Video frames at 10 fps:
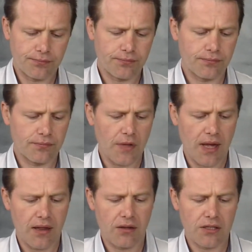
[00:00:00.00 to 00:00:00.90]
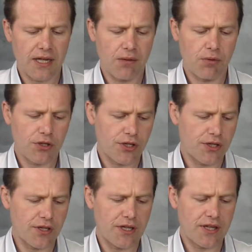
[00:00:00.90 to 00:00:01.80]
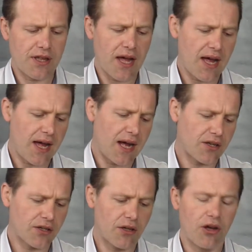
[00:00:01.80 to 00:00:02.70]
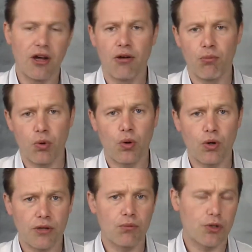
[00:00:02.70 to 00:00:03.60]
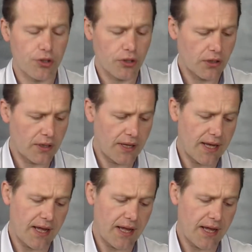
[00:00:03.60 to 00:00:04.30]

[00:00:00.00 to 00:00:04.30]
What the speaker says: Los Alamos did the heart, bone and muscle. They